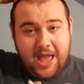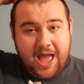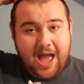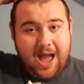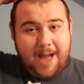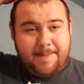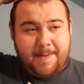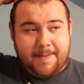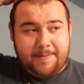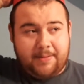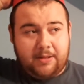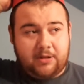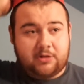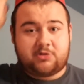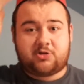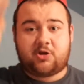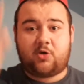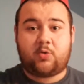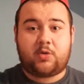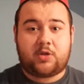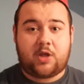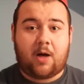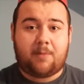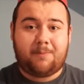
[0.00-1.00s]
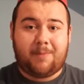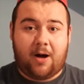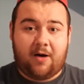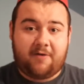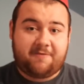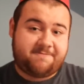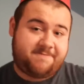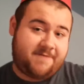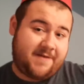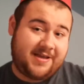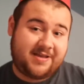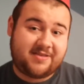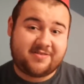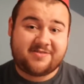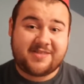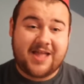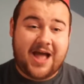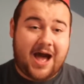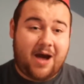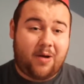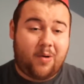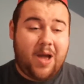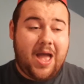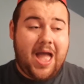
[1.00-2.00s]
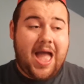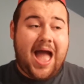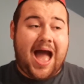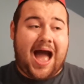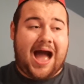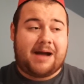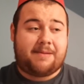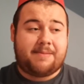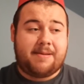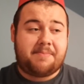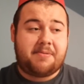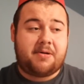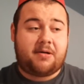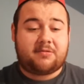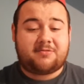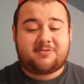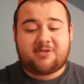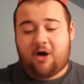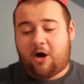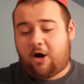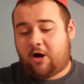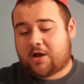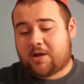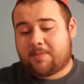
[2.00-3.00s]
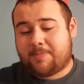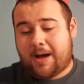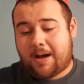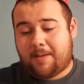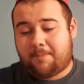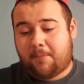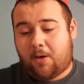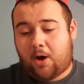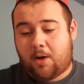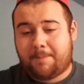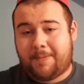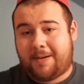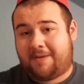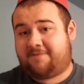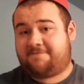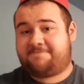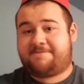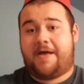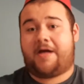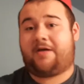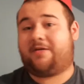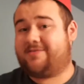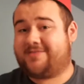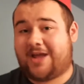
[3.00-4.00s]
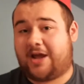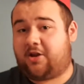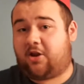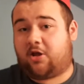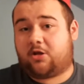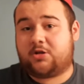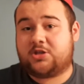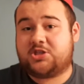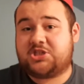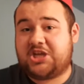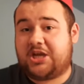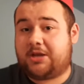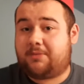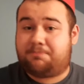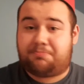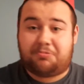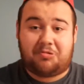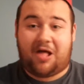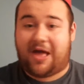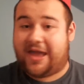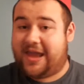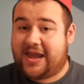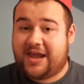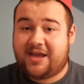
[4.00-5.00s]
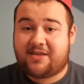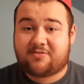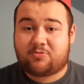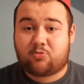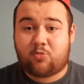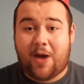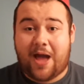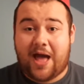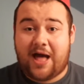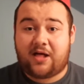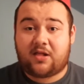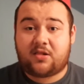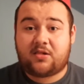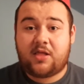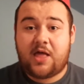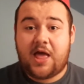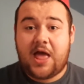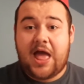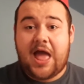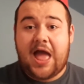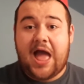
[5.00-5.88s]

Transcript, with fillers: I'm able to do a lot more things now. I'm able to talk about more about failed technology and play it as well.